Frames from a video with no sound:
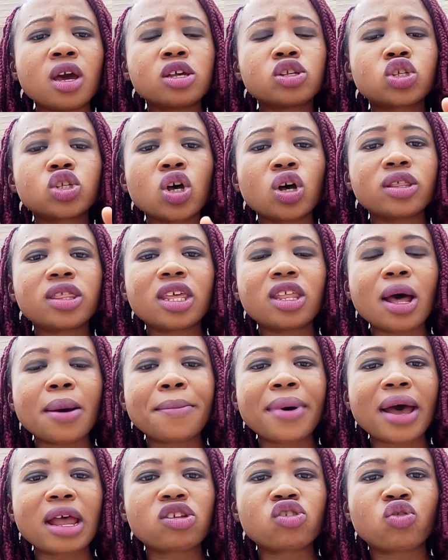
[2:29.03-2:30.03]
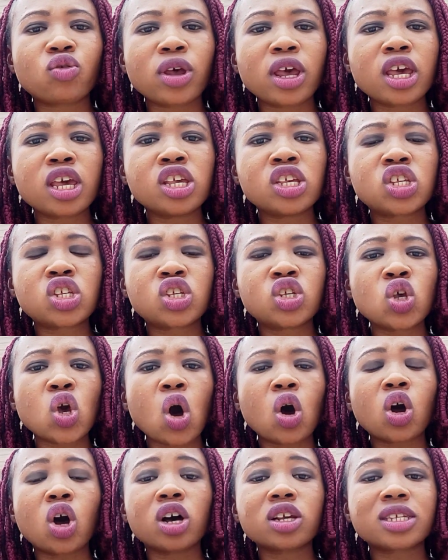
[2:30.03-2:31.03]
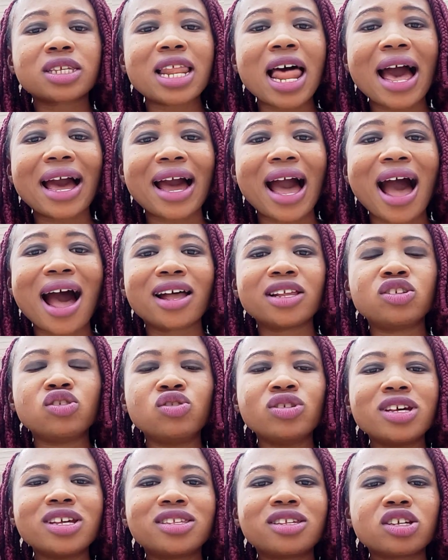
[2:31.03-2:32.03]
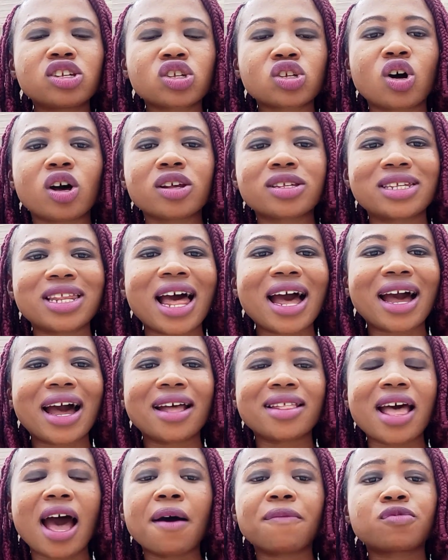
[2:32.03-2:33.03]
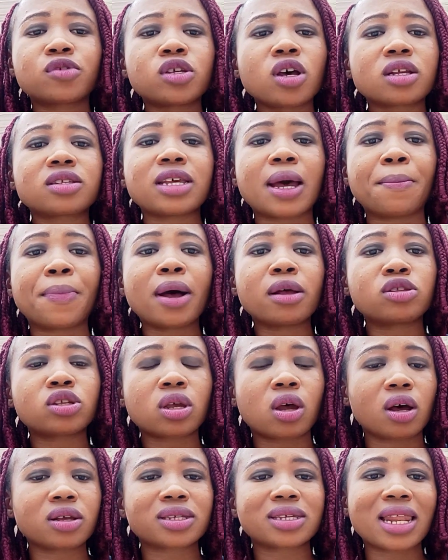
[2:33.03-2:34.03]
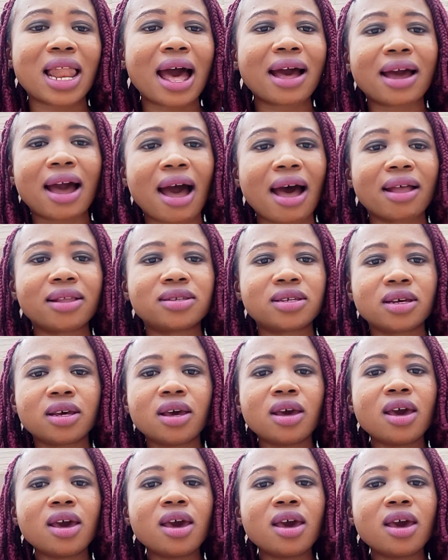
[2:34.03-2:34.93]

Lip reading: So the number three is your consular card. You need this consular card. I've talked about consular card.